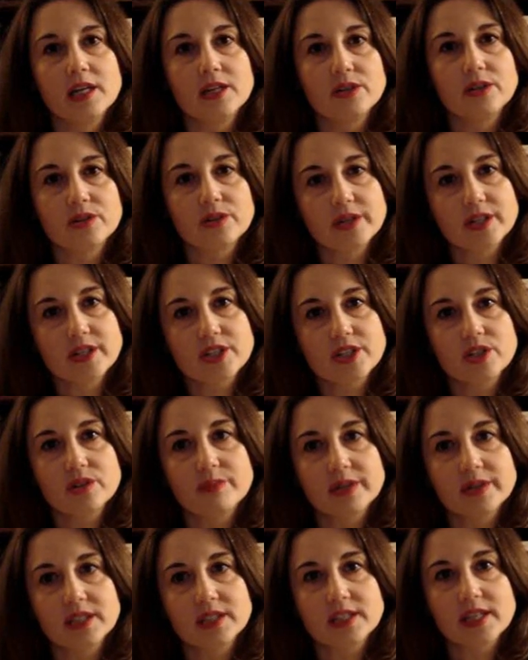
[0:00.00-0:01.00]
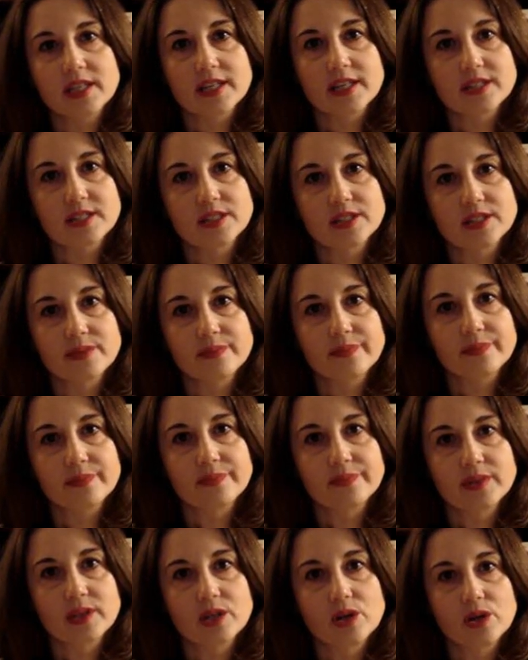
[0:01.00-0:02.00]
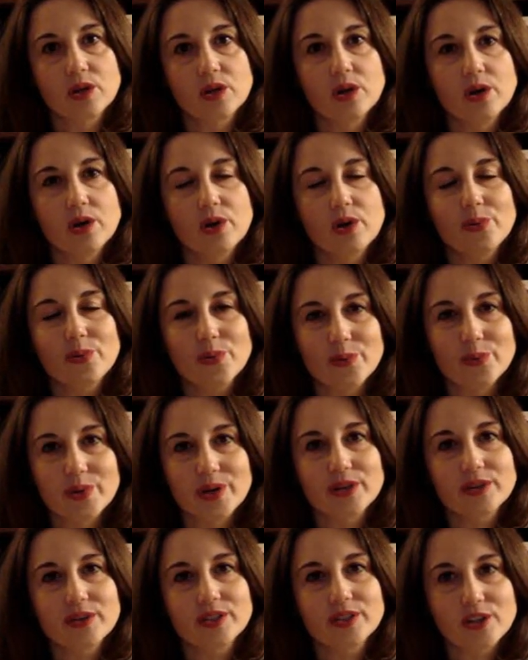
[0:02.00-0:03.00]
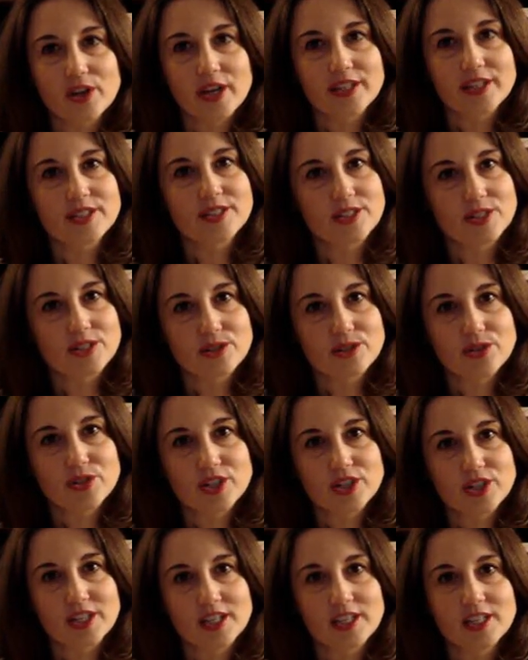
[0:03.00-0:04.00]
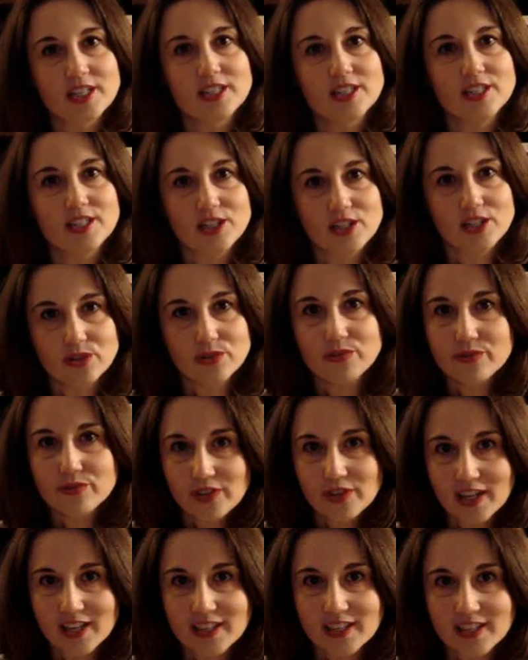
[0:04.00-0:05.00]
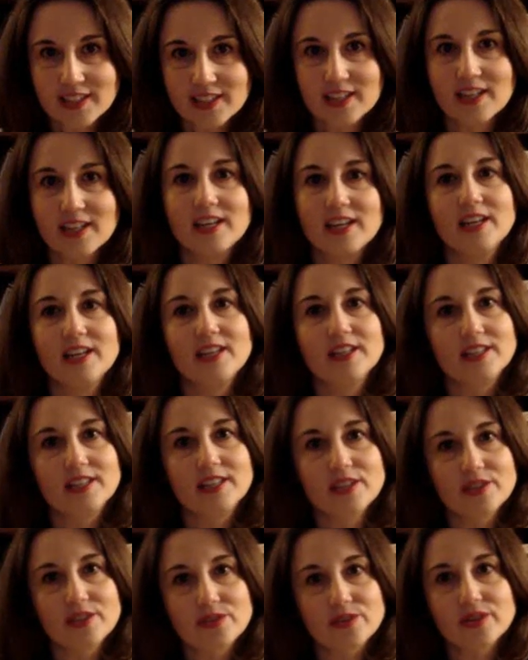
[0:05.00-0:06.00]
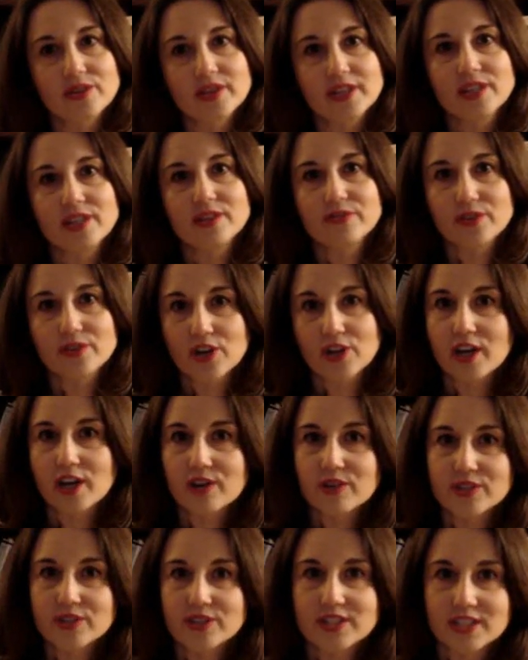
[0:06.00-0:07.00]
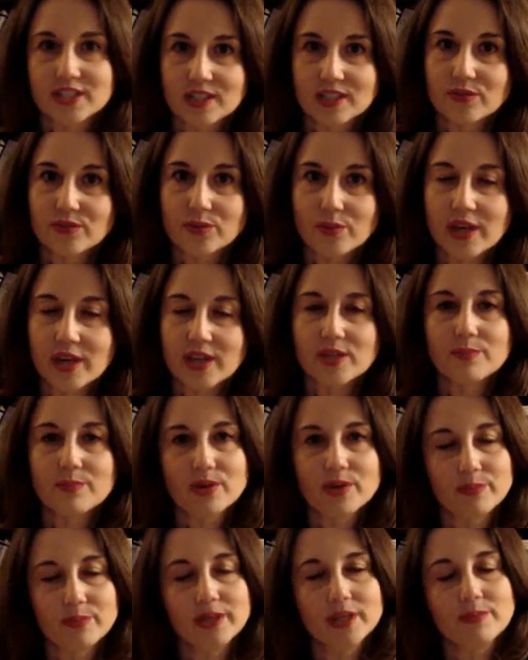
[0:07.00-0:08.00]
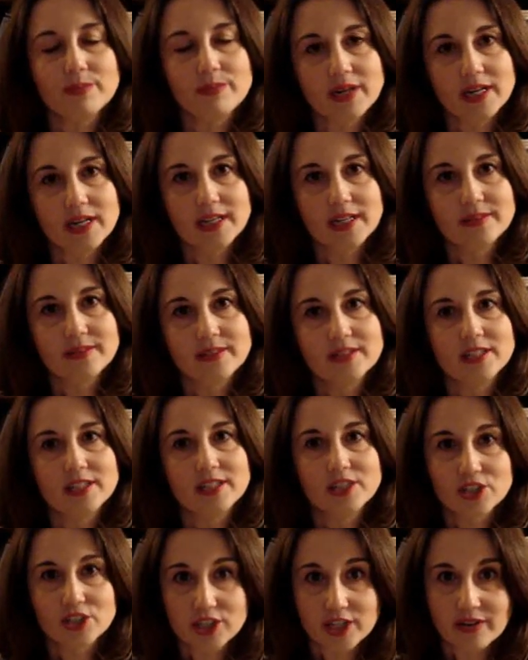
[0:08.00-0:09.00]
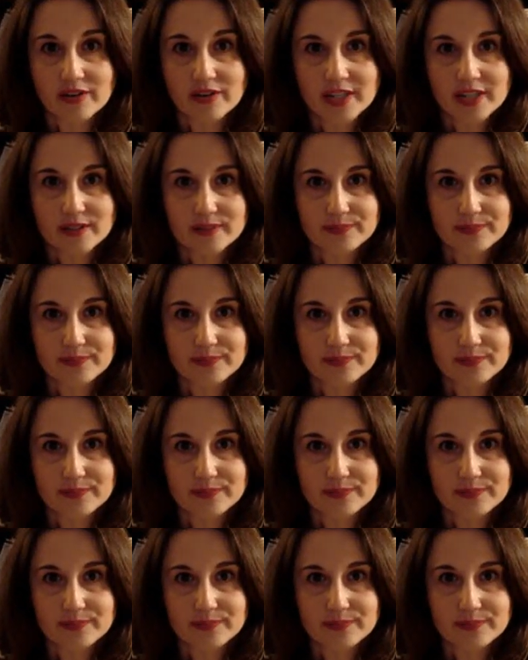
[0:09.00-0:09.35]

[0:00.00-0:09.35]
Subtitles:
And Horatio Bunce asks him, "Well, where in the Constitution do you find the authority for Congress to give away the public money in charity?"